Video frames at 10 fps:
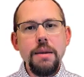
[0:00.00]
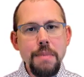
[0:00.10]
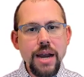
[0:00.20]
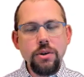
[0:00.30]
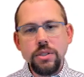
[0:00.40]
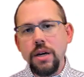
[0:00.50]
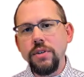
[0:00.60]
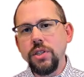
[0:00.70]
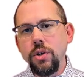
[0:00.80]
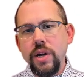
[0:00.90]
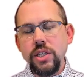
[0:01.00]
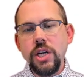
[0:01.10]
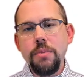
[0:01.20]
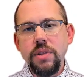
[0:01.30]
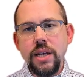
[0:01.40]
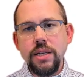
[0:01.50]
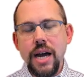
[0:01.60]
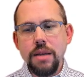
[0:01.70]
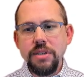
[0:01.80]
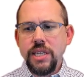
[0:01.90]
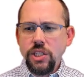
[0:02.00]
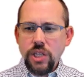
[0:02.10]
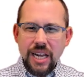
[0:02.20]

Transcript: Microsoft does a great job with that documentation.